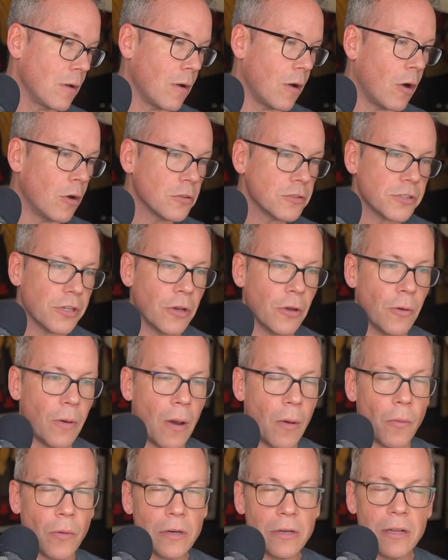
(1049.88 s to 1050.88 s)
Also,
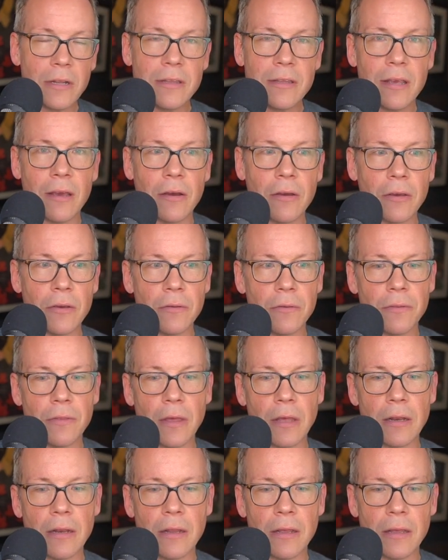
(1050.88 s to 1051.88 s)
I wanted to tell you
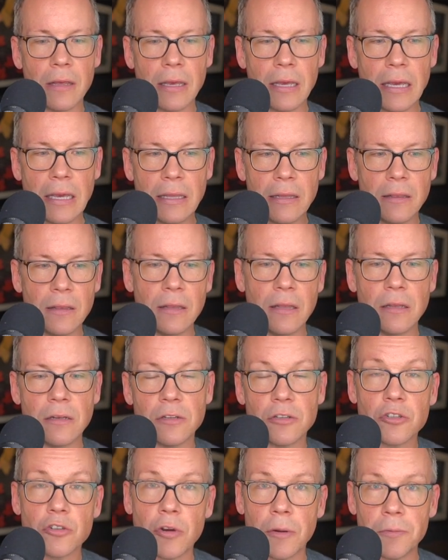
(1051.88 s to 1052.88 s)
that in the
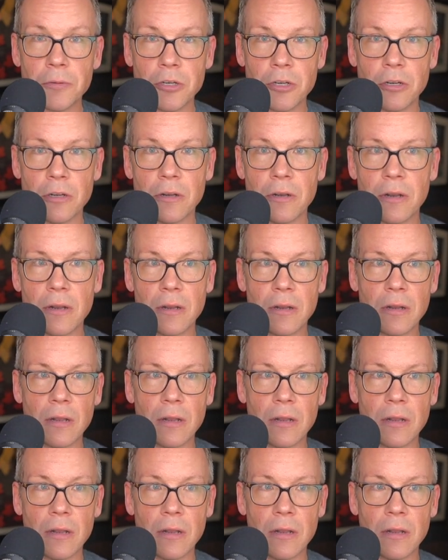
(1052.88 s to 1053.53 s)
description,